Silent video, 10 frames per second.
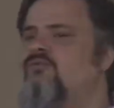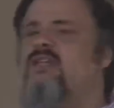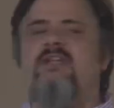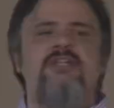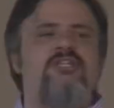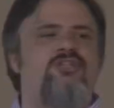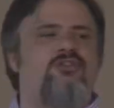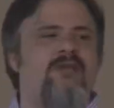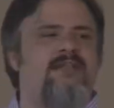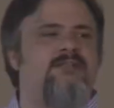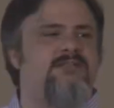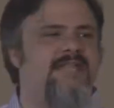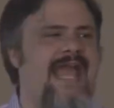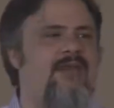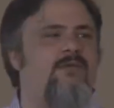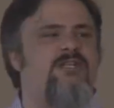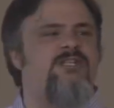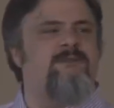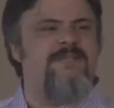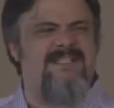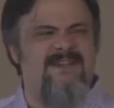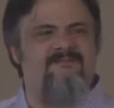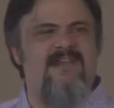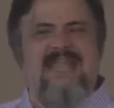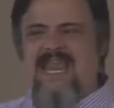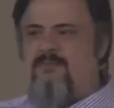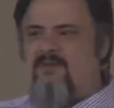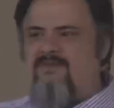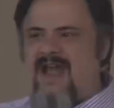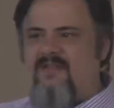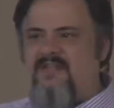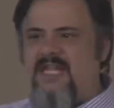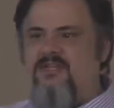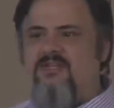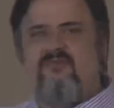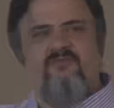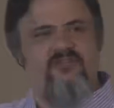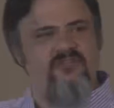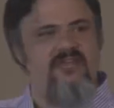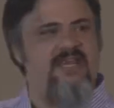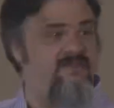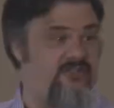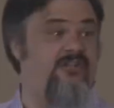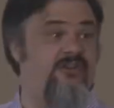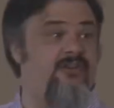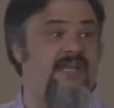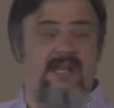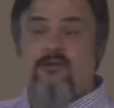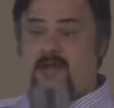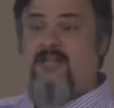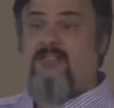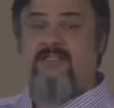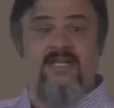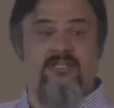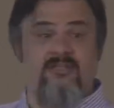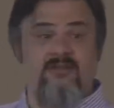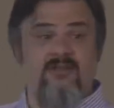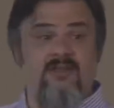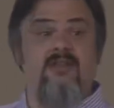really strict language-specific input validation for the sake of security and internationalization?